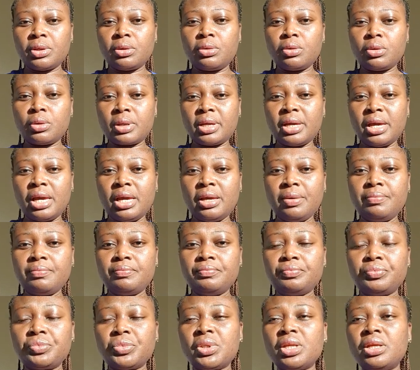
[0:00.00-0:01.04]
Okay?
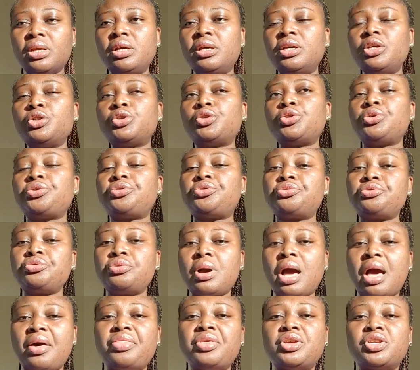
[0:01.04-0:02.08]
So
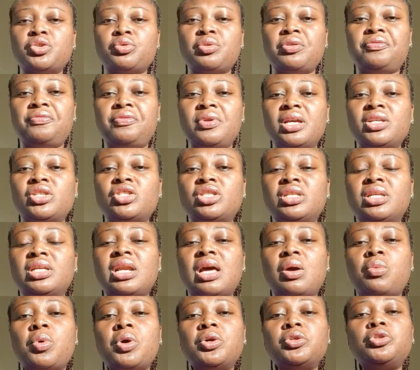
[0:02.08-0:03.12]
throughout this reflection, and I
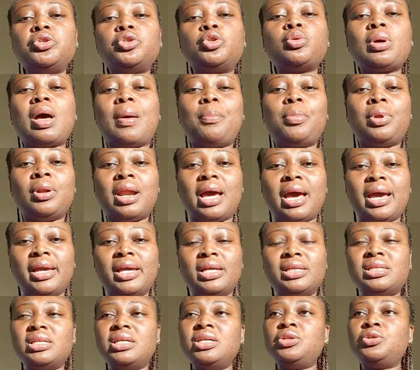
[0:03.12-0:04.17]
want you to apply
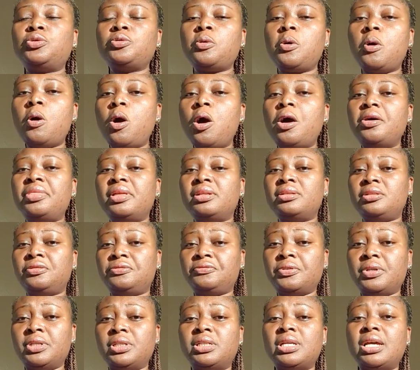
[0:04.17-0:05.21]
it into all the
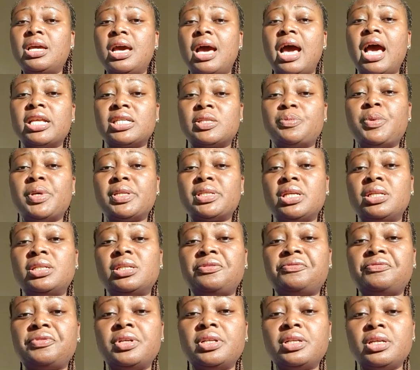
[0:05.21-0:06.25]
different aspects and
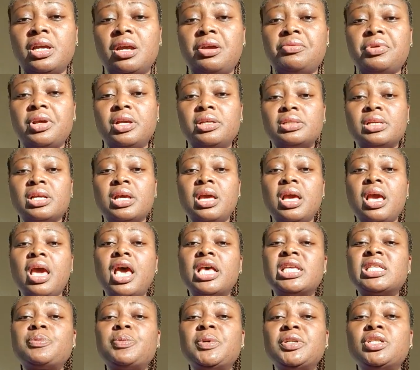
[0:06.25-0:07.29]
different areas,
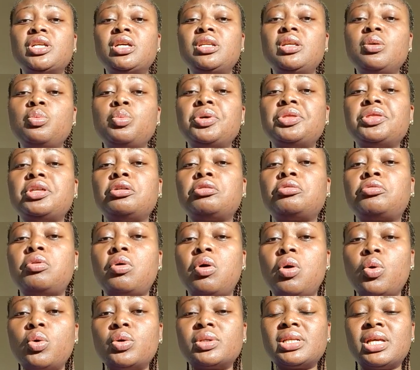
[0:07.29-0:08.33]
especially with the
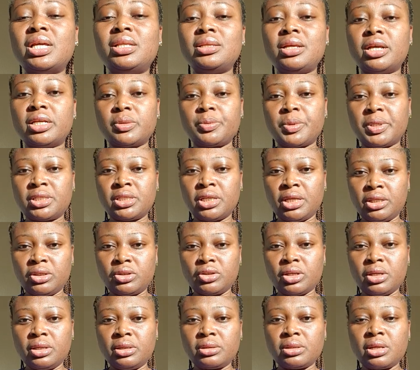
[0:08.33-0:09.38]
goals and the
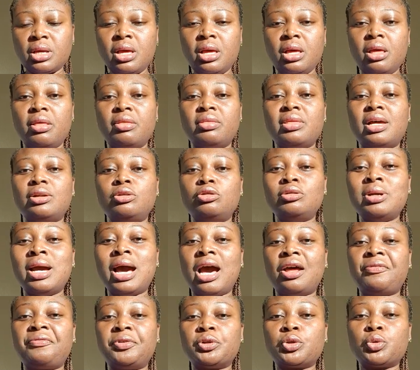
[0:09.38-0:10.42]
expectations that you
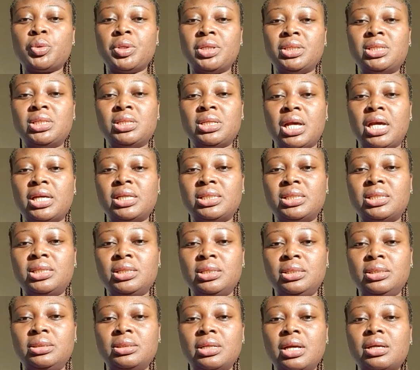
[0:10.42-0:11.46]
had for
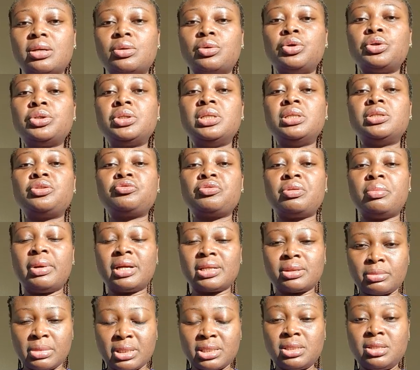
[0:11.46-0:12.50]
2019 that couldn't
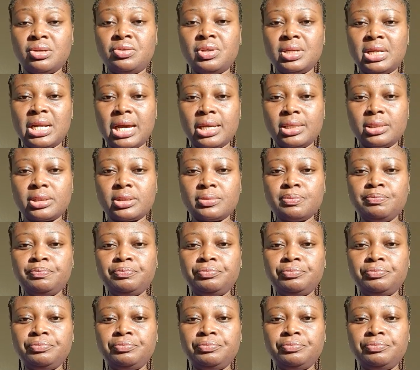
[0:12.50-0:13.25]
materialize.